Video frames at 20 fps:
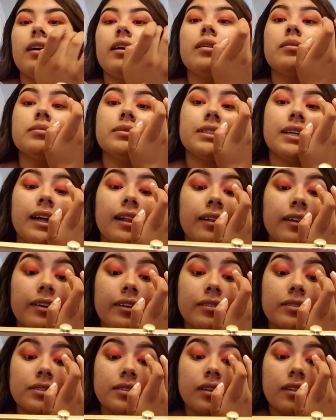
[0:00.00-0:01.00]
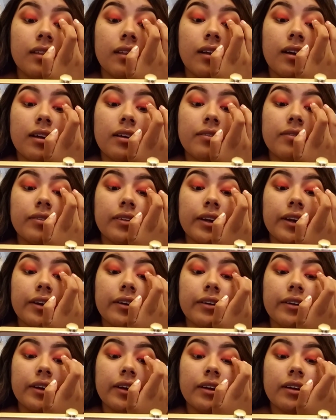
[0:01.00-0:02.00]
I'm telling you, it's a lot of
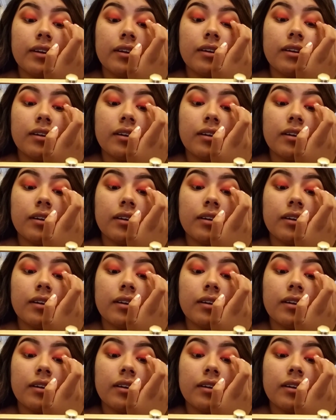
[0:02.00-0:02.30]
layering.